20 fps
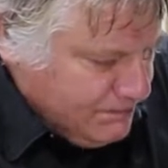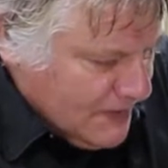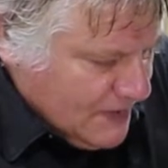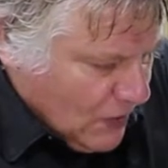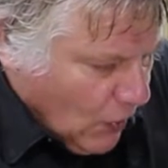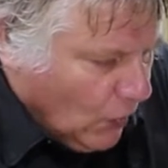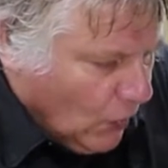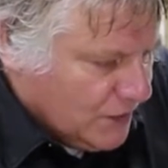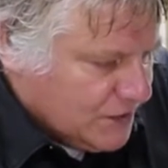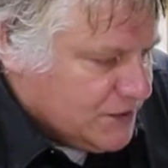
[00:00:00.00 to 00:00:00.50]

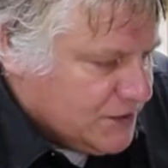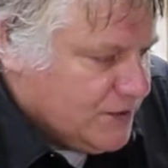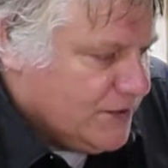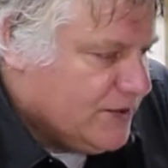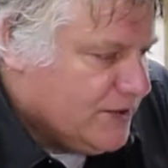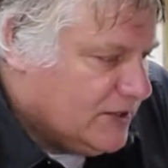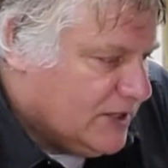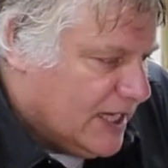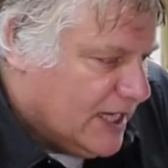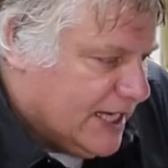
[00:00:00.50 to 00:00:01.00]
Also,
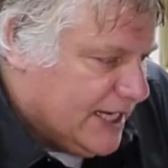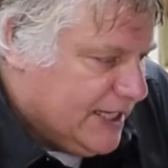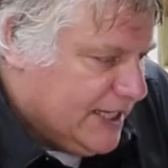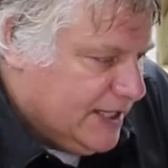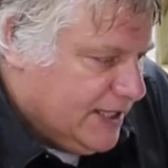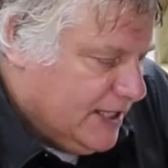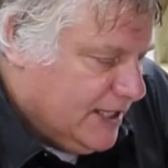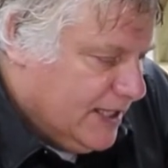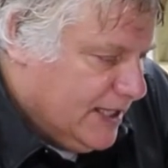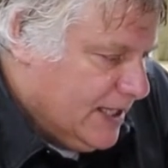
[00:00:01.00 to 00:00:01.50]
the
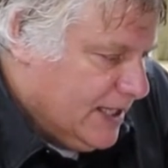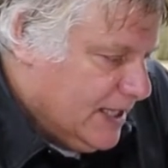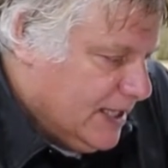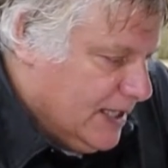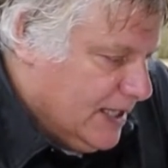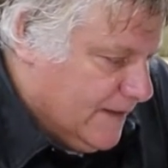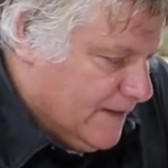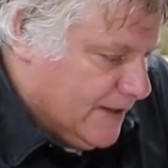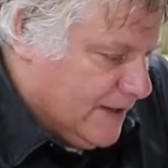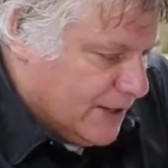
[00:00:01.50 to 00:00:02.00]
line
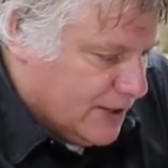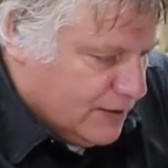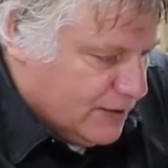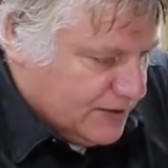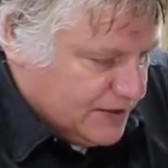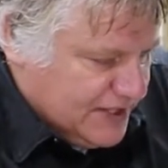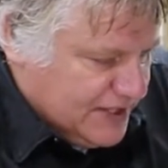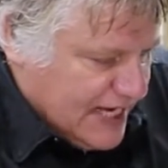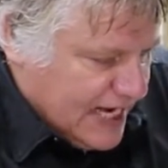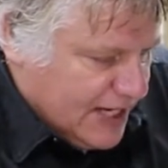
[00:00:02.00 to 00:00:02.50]
that
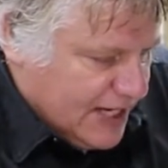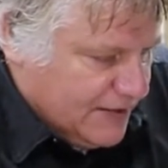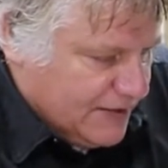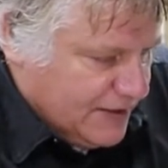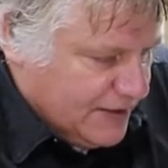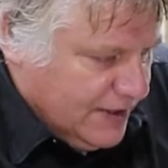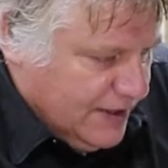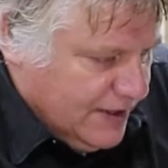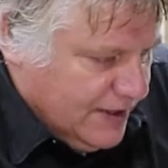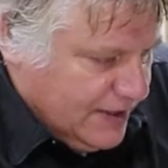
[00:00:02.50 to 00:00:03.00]
goes
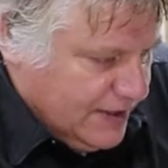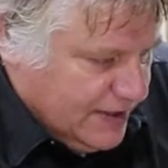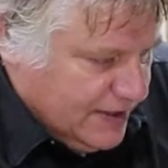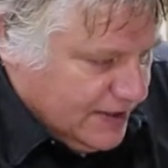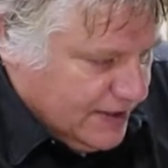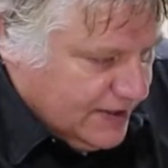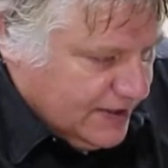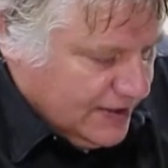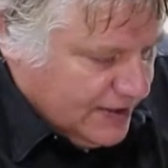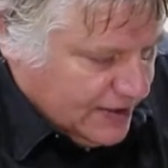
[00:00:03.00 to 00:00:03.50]
down,
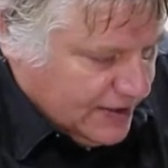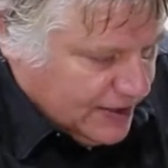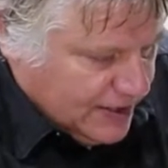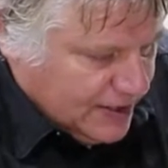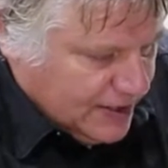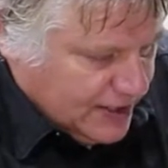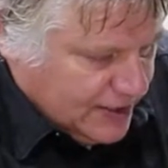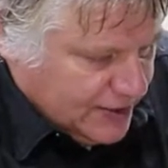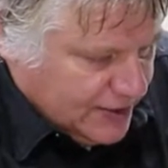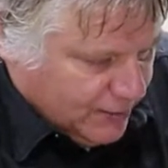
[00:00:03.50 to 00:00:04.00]

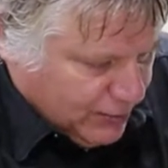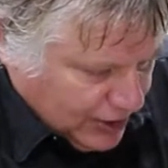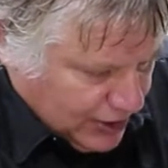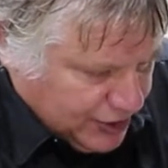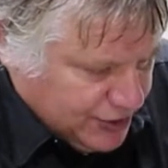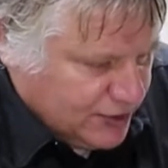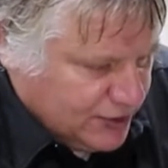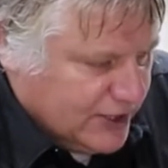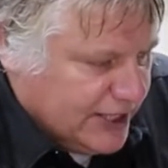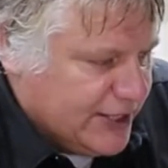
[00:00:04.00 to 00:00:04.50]
the
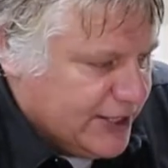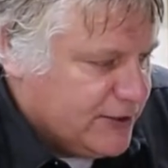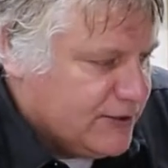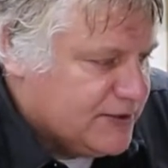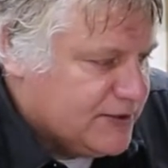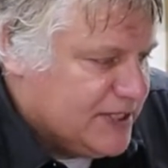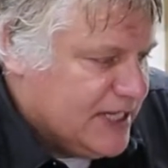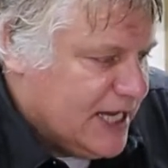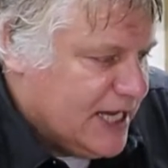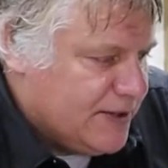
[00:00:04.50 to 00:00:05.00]
pressure line
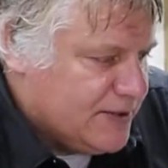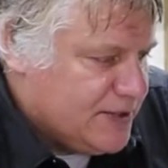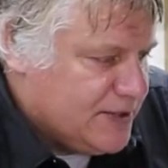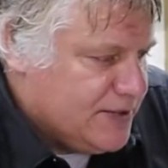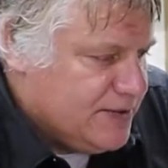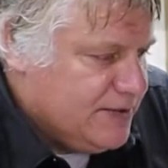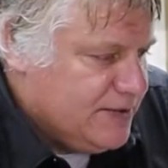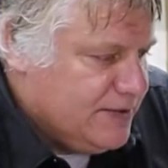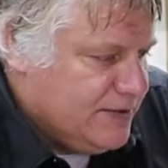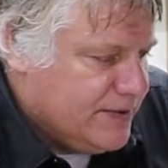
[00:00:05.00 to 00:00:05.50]
goes down
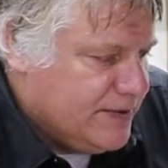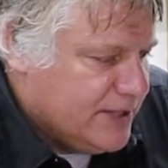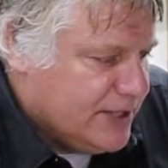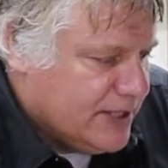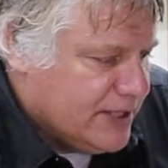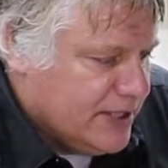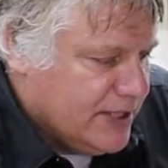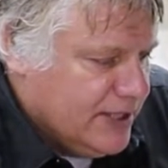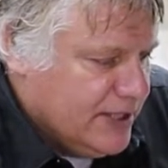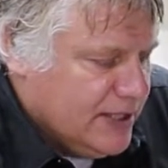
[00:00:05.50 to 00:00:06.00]
to the